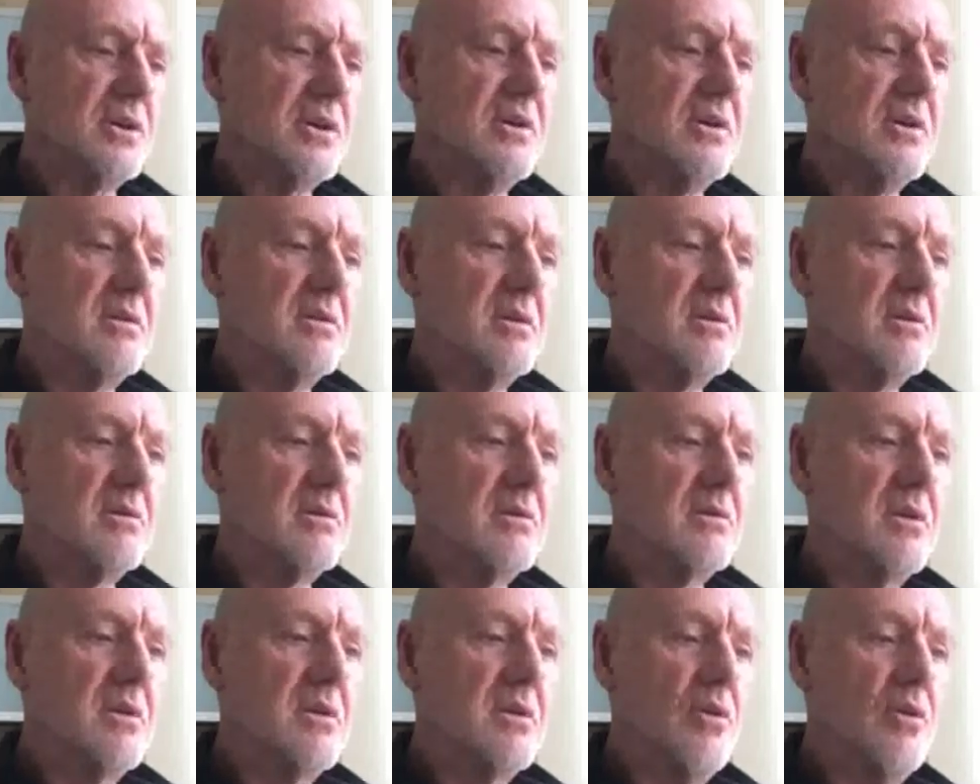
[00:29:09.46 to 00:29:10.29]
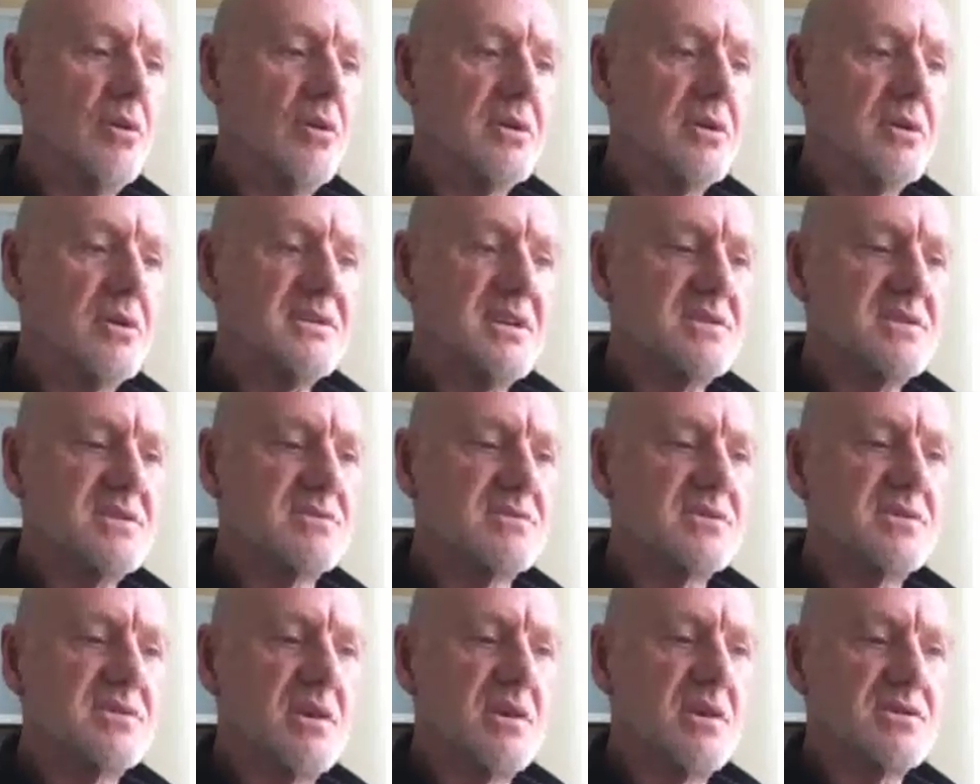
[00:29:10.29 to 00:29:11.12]
look, the
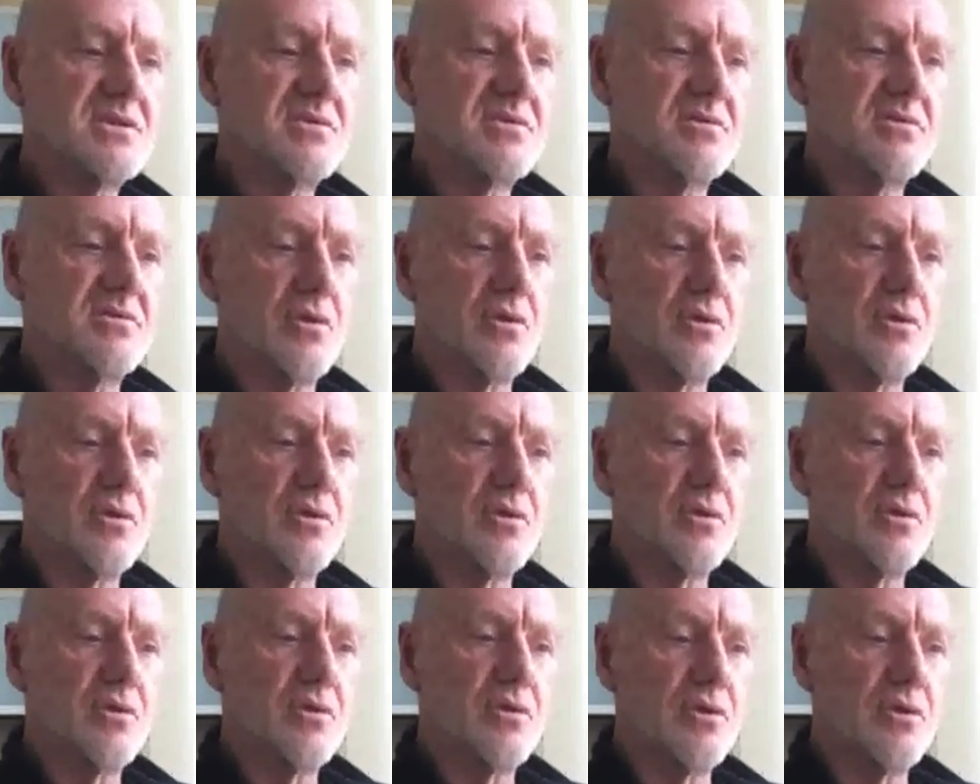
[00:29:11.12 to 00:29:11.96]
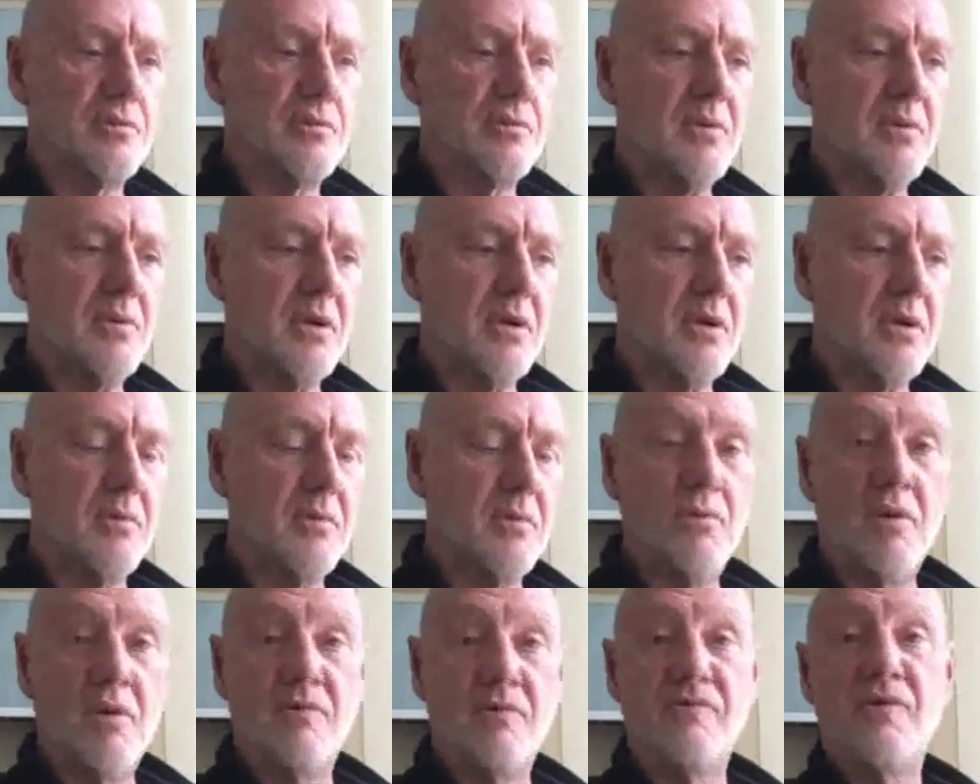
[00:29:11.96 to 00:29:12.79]
organizational structure of the group,
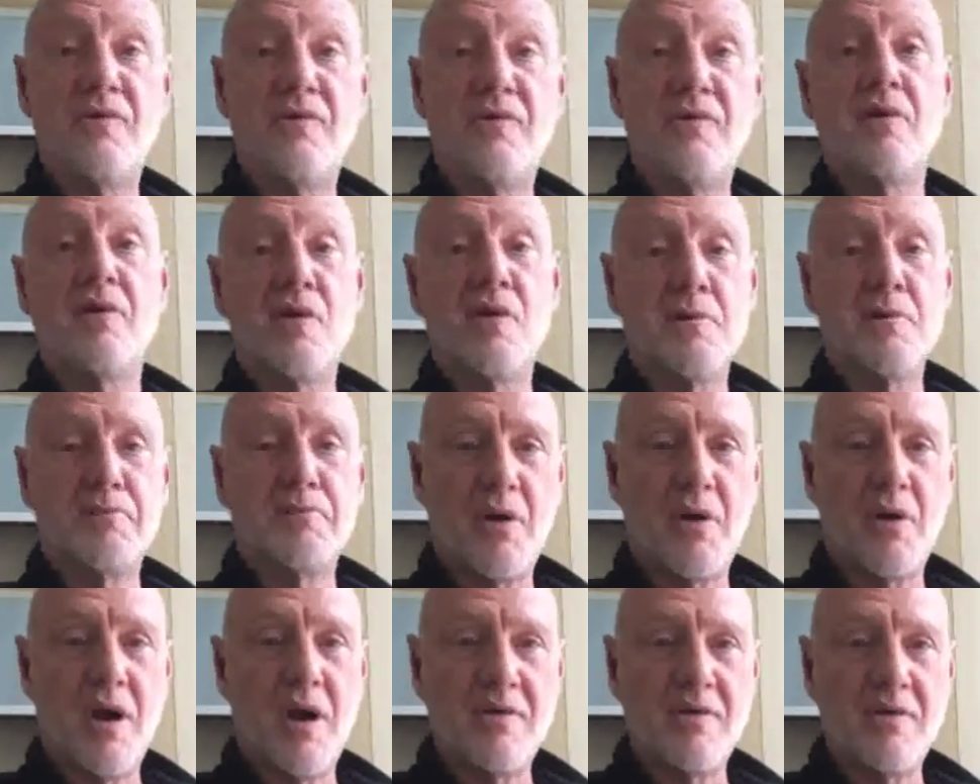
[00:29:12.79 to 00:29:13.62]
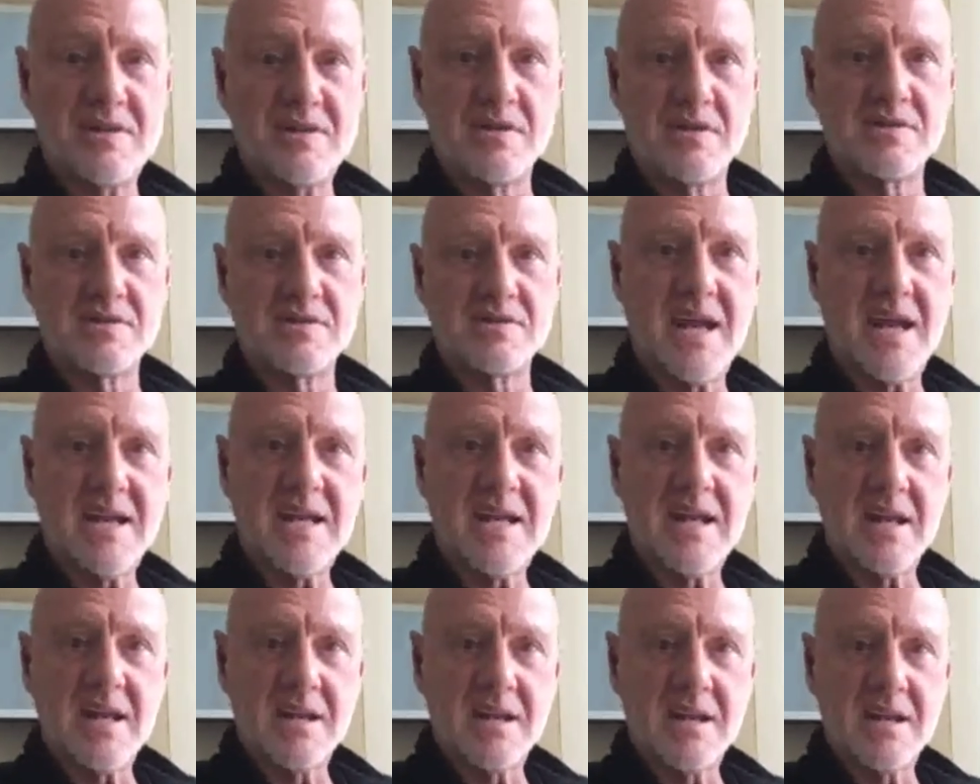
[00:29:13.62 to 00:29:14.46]
we're very, very private, so it's hard
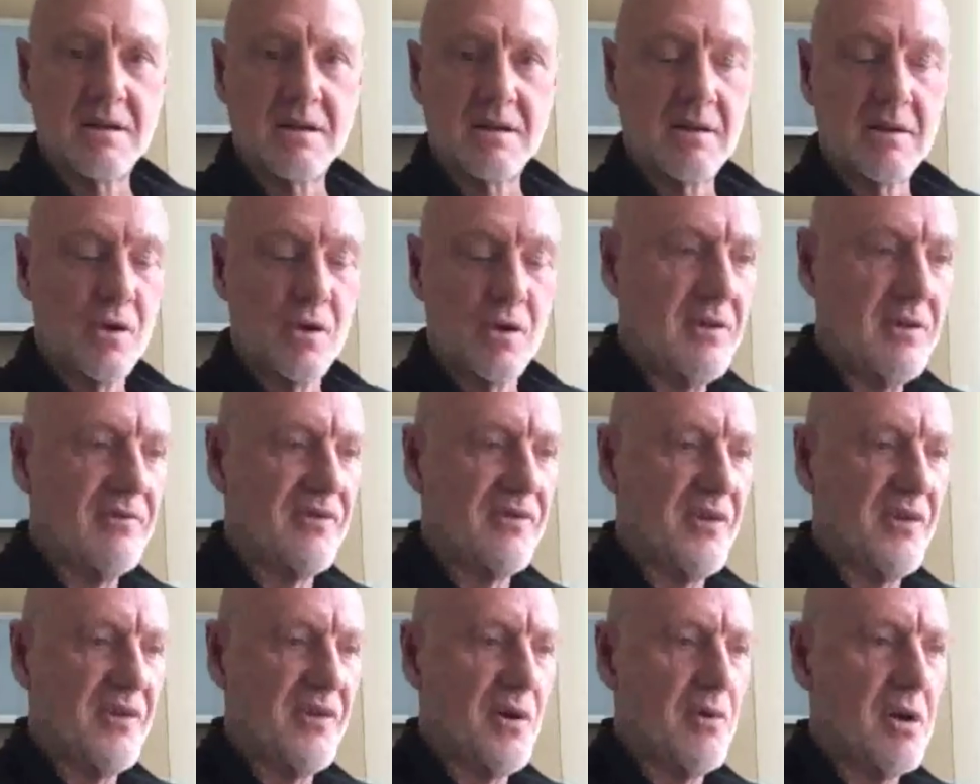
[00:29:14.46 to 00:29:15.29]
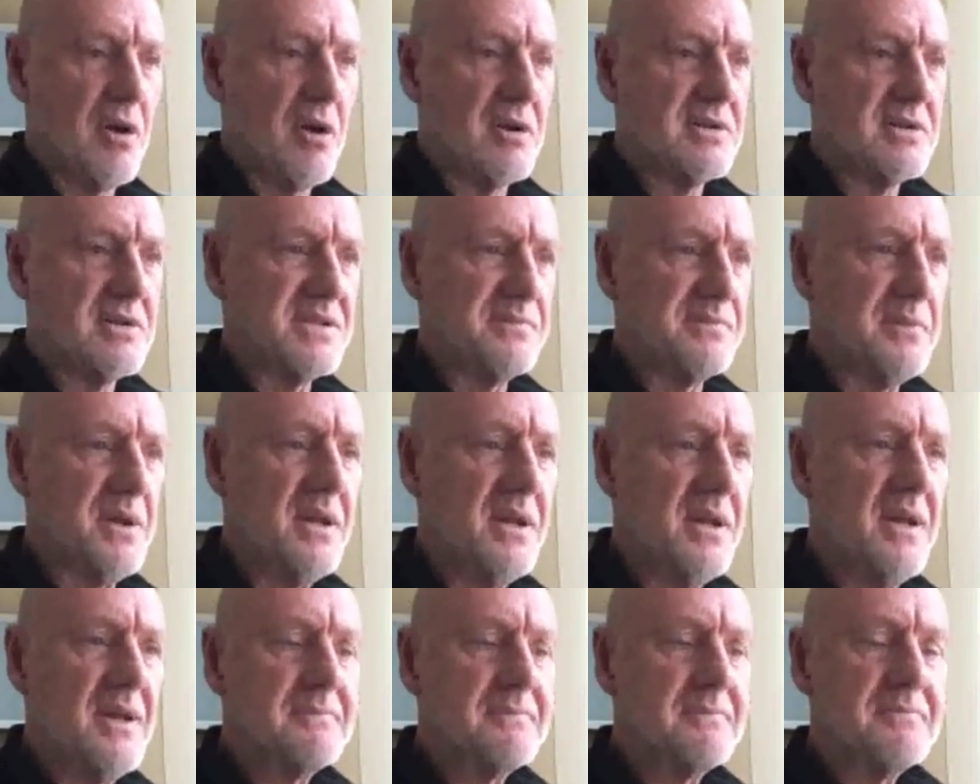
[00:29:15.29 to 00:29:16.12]
to get good info on us,
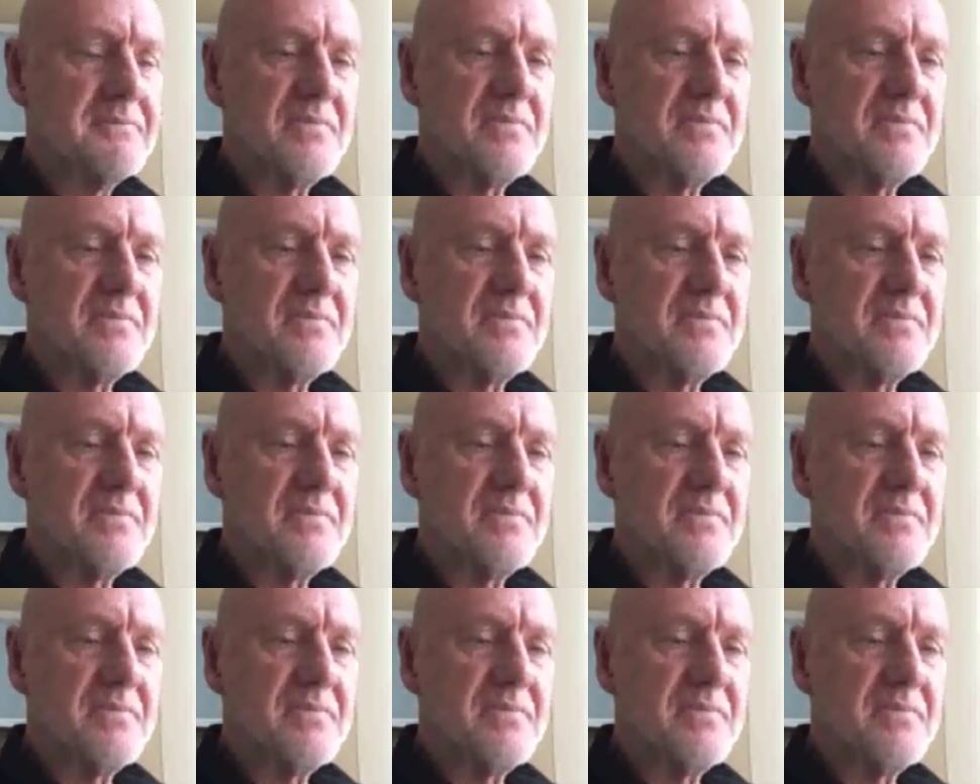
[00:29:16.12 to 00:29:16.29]
but